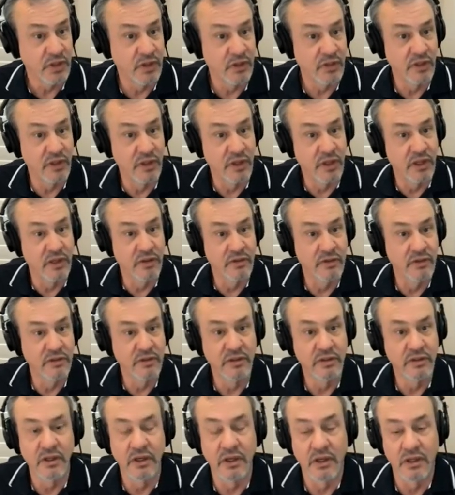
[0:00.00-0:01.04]
then
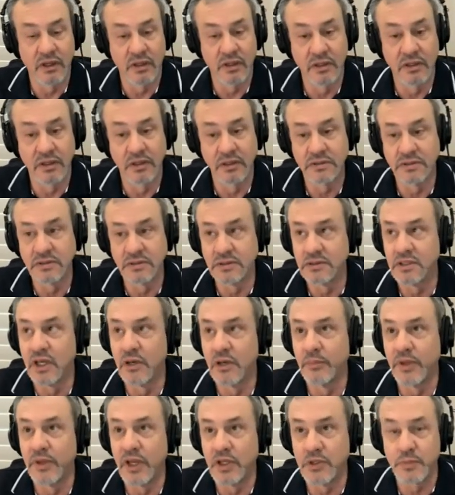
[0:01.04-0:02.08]

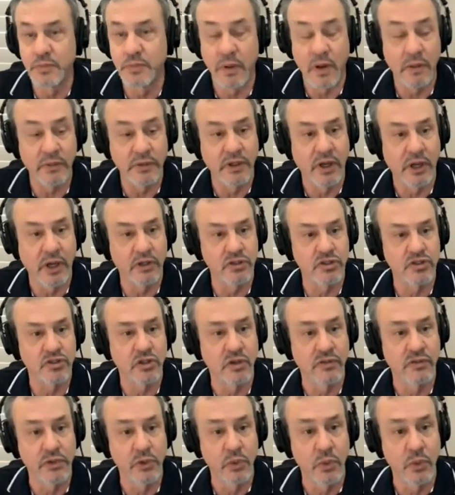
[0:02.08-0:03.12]
MBA is probably not going to
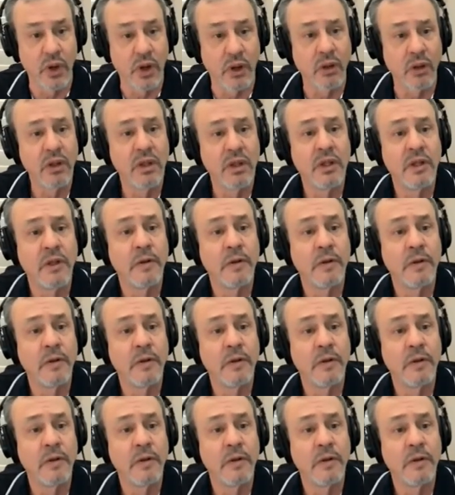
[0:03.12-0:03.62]
serve you well.